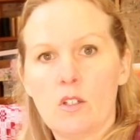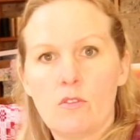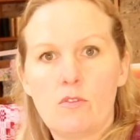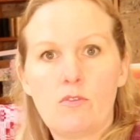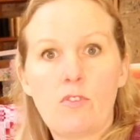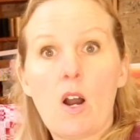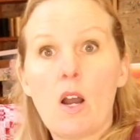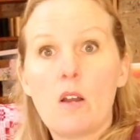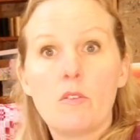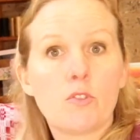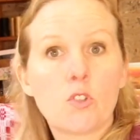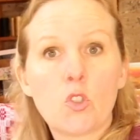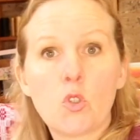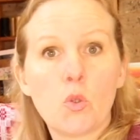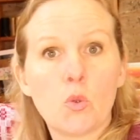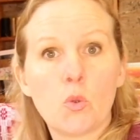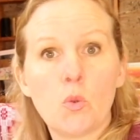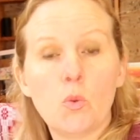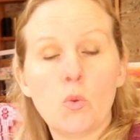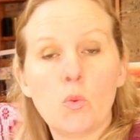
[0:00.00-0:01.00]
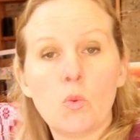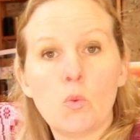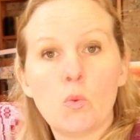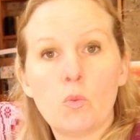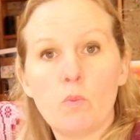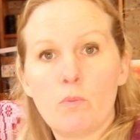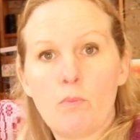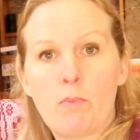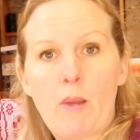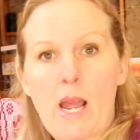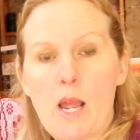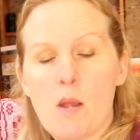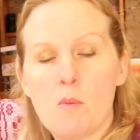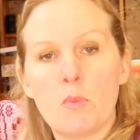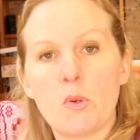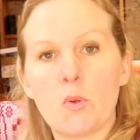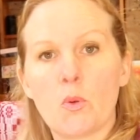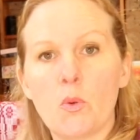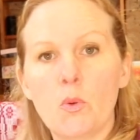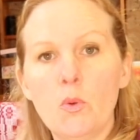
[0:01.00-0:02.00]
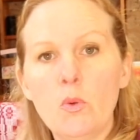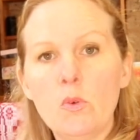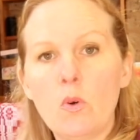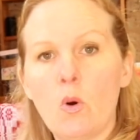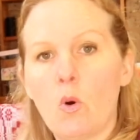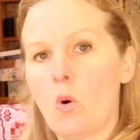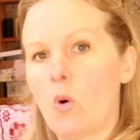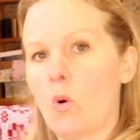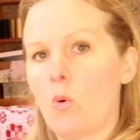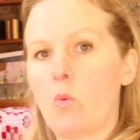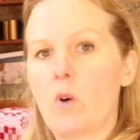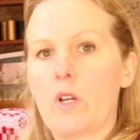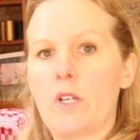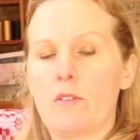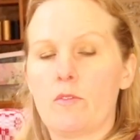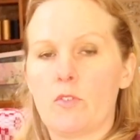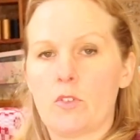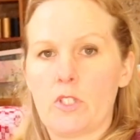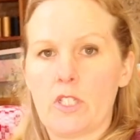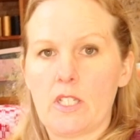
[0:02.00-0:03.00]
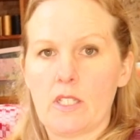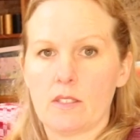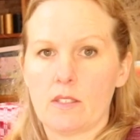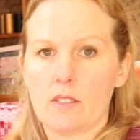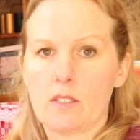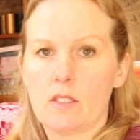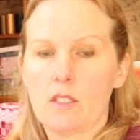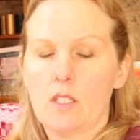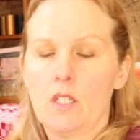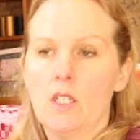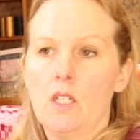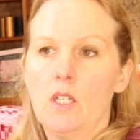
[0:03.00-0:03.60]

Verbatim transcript: five two bamboo or whatever it is.